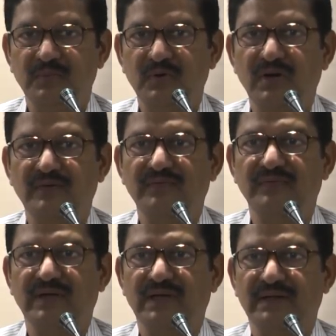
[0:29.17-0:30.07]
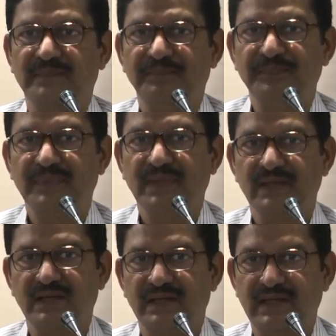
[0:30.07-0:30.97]
more of uh,
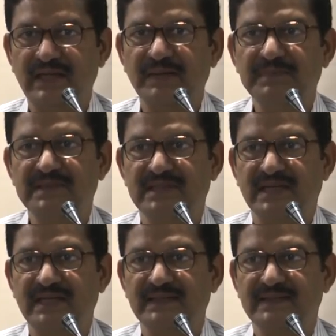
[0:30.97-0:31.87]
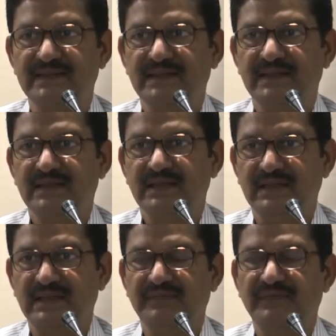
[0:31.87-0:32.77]
uh, in-depth studies
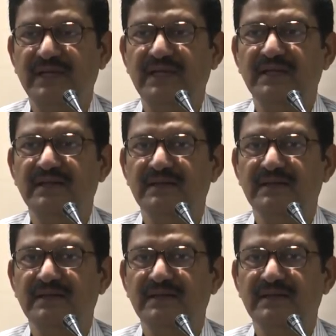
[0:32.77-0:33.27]
in the field,